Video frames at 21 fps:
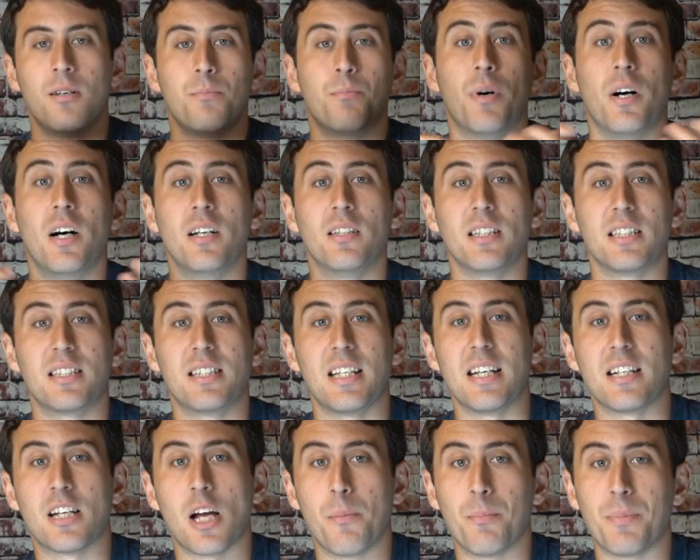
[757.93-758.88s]
But let's
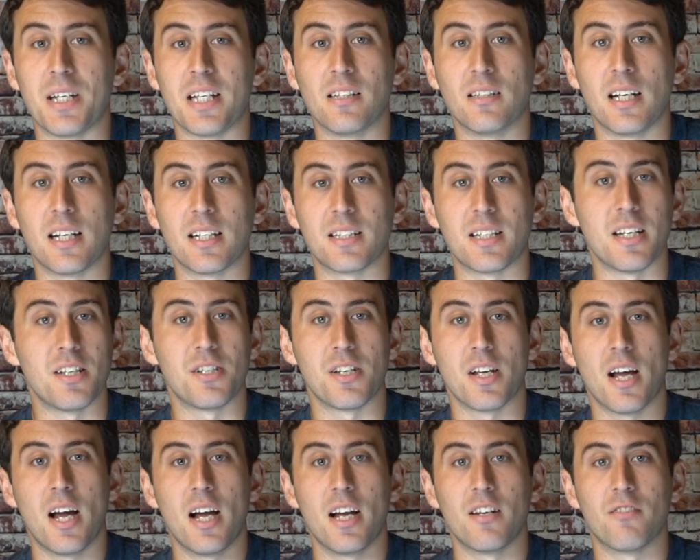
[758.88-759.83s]
say a company like
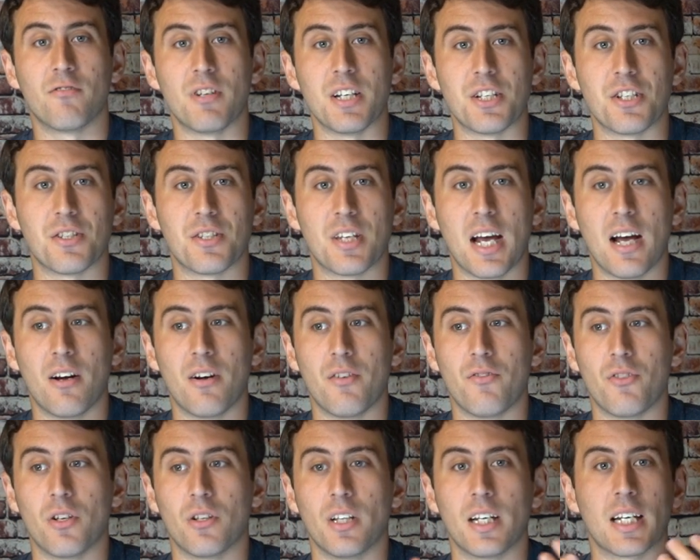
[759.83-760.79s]
DJI reaches out
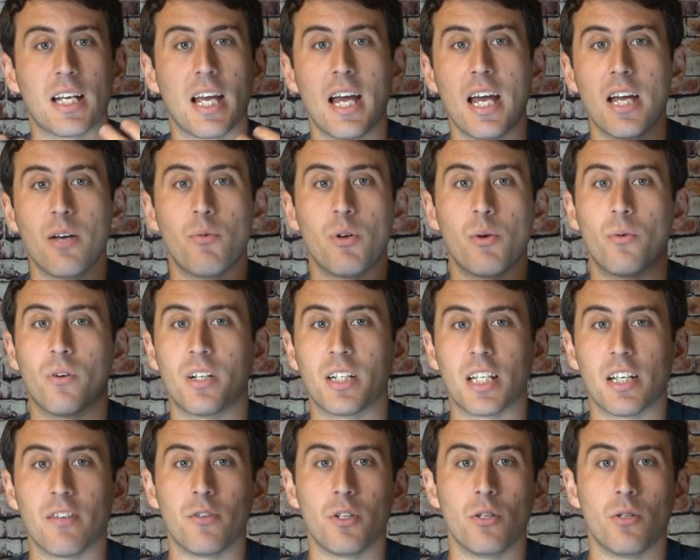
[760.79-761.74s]
and they're like, hey, we want to
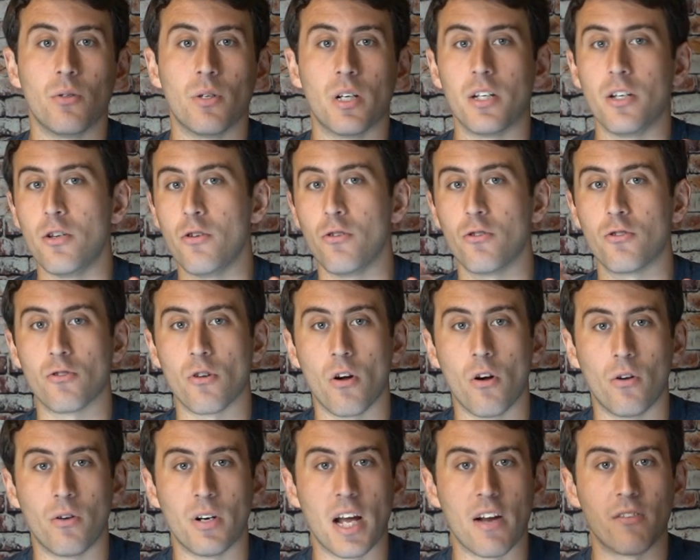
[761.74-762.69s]
give you a new
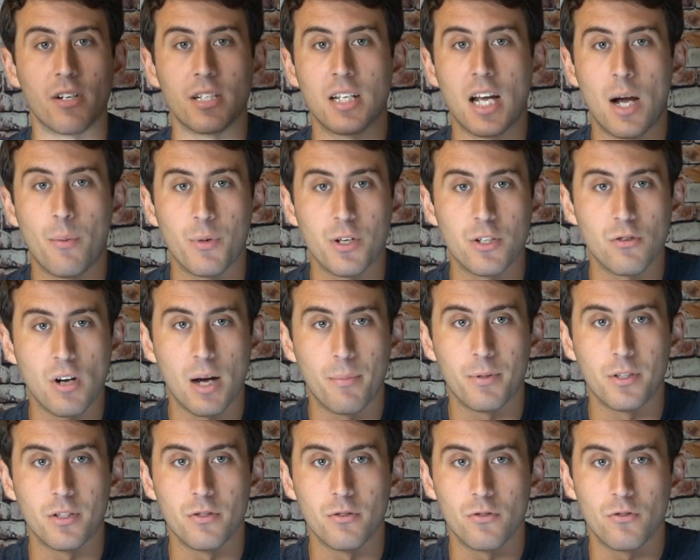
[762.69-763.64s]
drone every time we drop
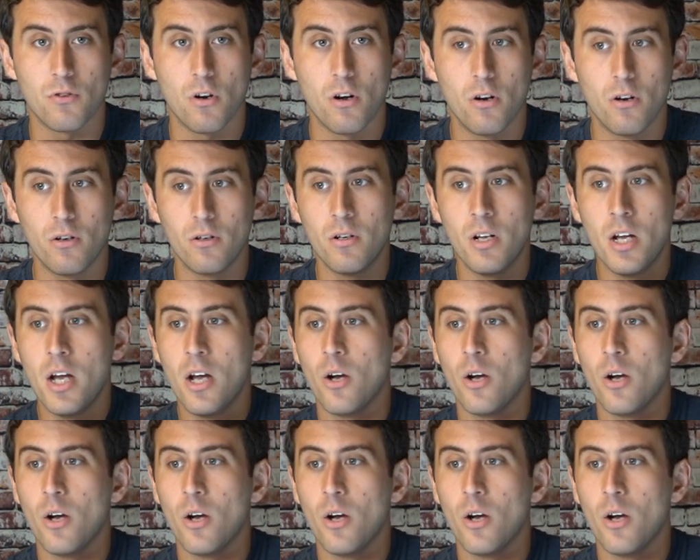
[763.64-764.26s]
a new drone.